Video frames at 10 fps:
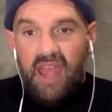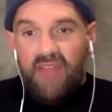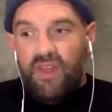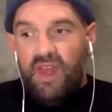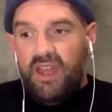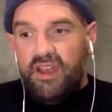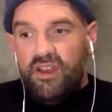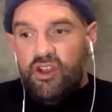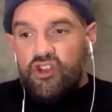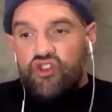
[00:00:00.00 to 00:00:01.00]
and
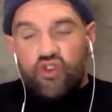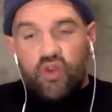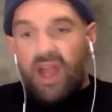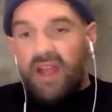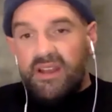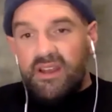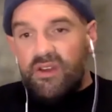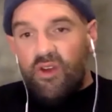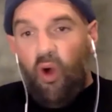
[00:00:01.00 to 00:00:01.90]
then try to